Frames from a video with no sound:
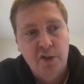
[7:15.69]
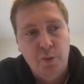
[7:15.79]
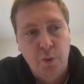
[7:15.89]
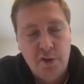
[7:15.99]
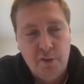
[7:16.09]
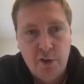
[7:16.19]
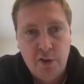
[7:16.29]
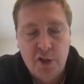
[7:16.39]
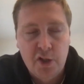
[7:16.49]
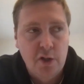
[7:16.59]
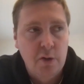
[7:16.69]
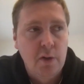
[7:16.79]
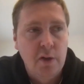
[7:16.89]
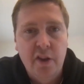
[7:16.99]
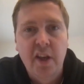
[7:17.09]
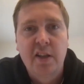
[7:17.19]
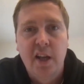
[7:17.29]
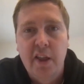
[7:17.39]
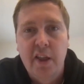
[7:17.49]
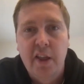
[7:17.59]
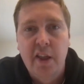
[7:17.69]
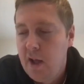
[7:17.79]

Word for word: just wasn't run to suit, and things like that.